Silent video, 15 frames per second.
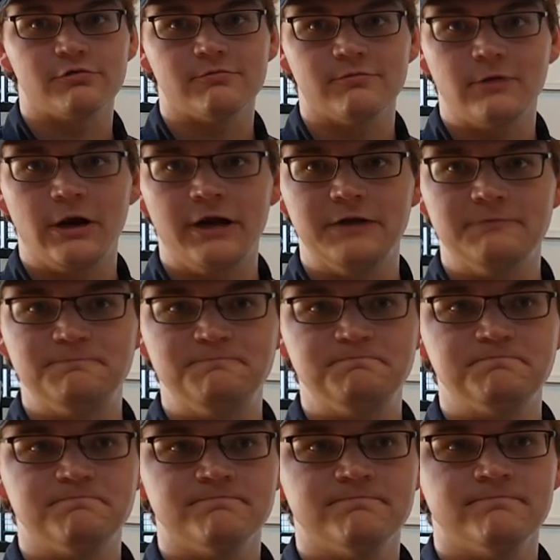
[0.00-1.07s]
right?
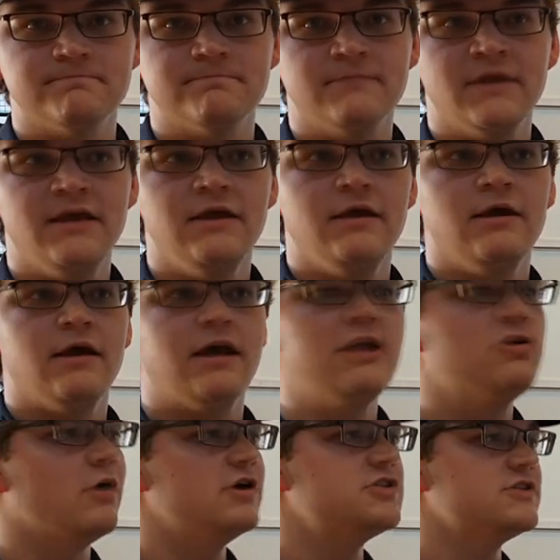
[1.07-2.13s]
Any
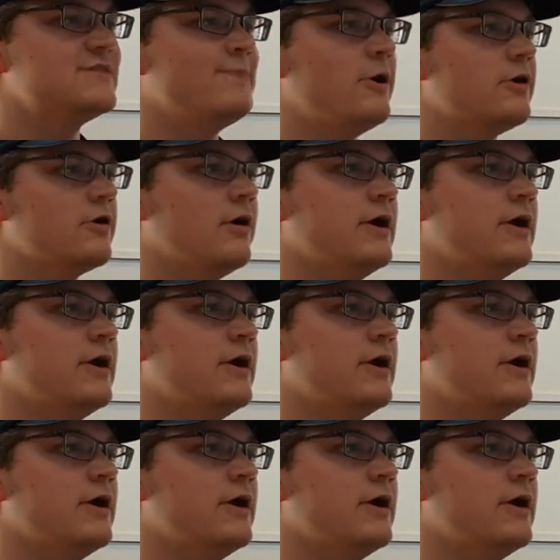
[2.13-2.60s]
questions about our grains?